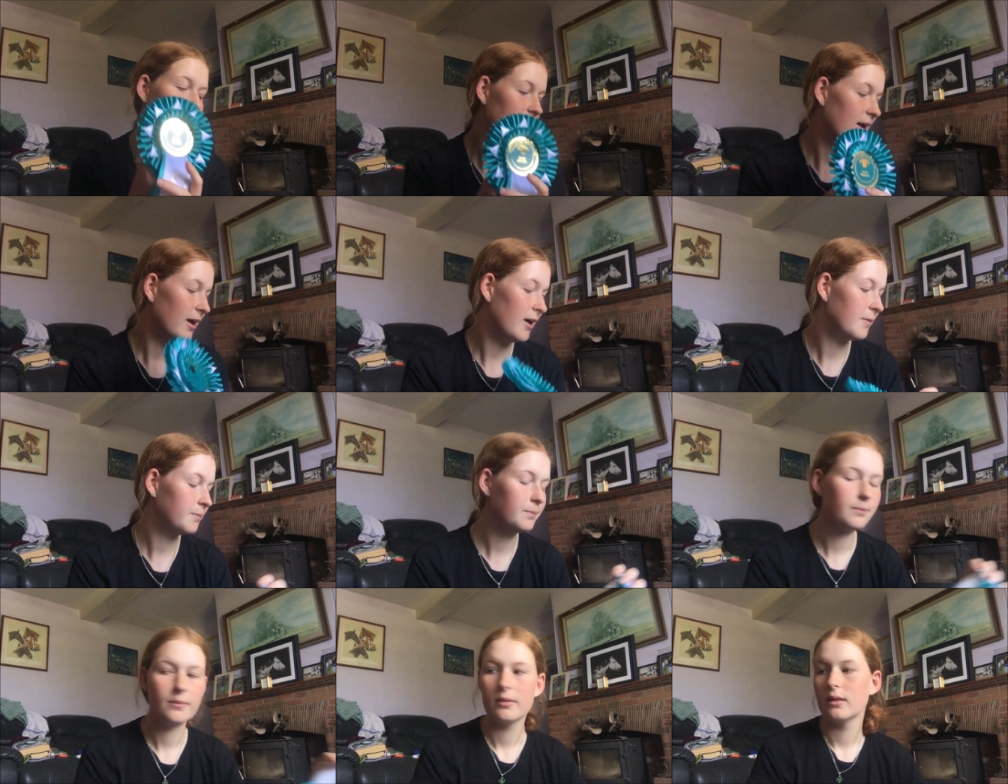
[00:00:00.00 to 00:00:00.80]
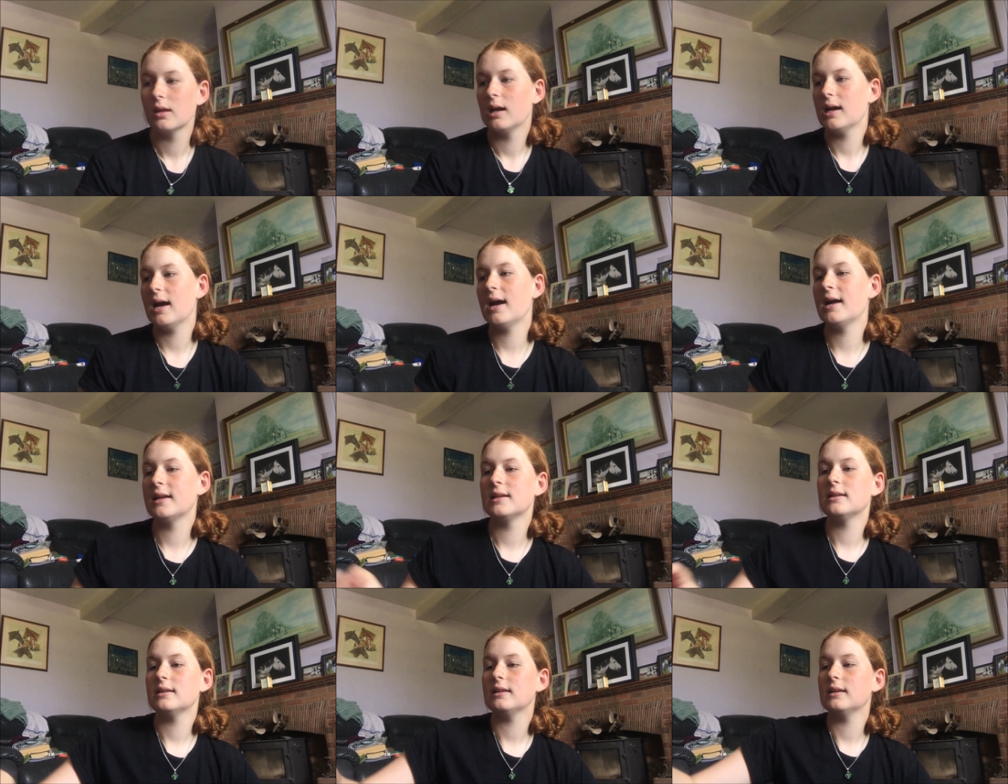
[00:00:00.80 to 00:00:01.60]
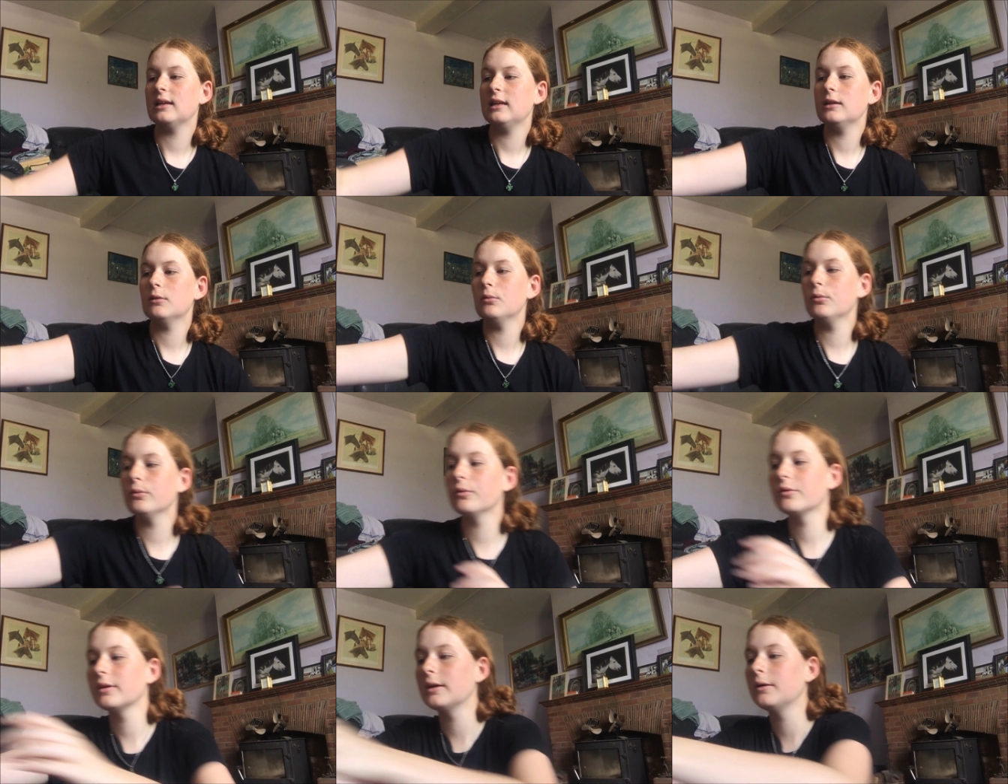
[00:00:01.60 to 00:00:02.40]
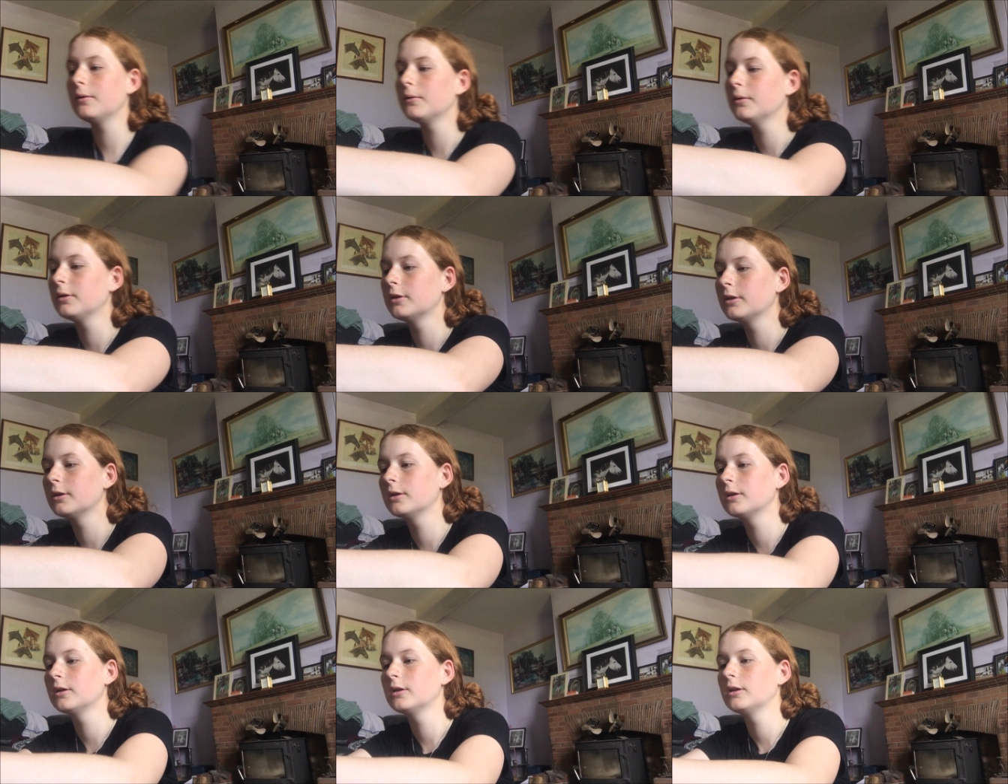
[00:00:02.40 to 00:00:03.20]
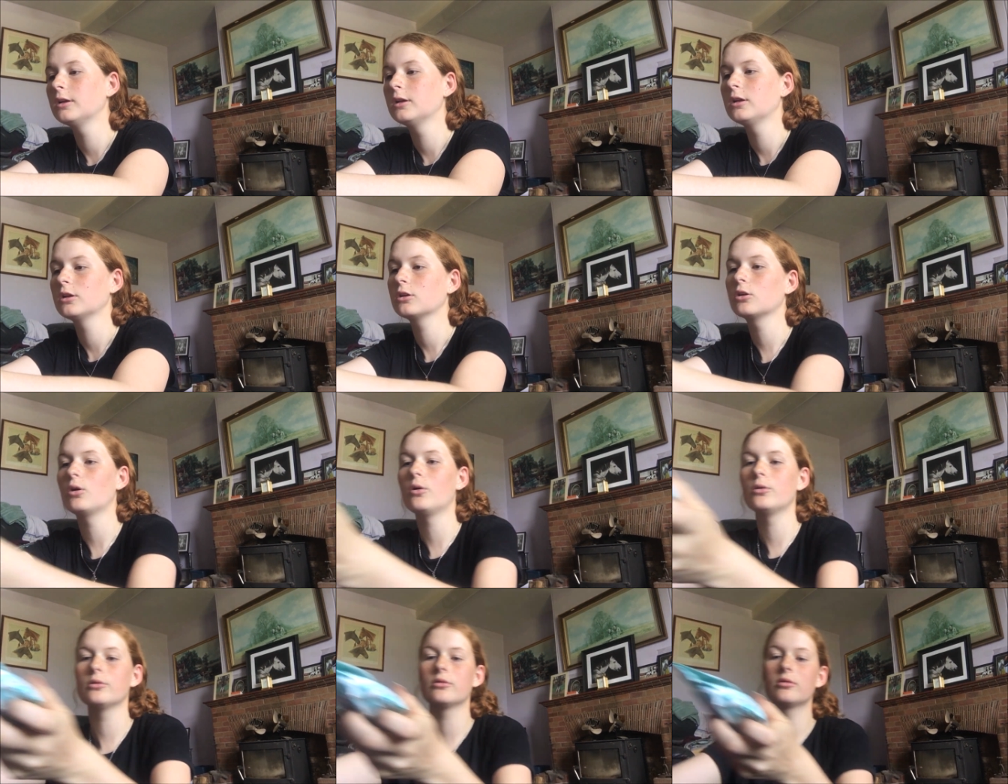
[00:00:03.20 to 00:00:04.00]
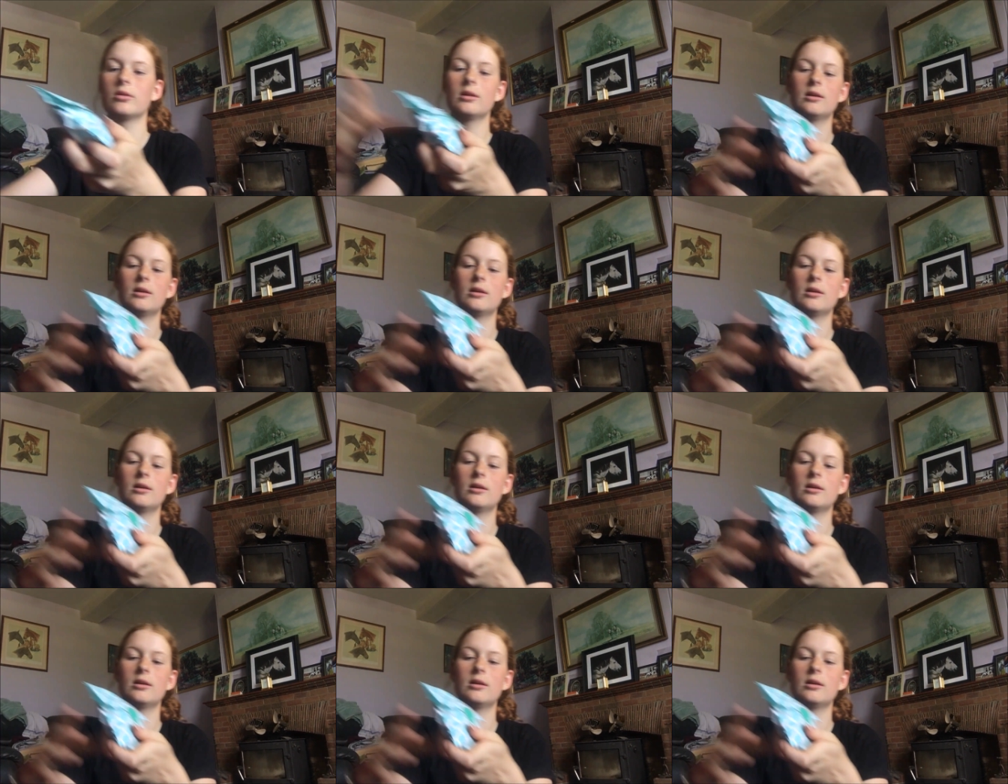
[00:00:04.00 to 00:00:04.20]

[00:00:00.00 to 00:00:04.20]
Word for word: Um, and he also got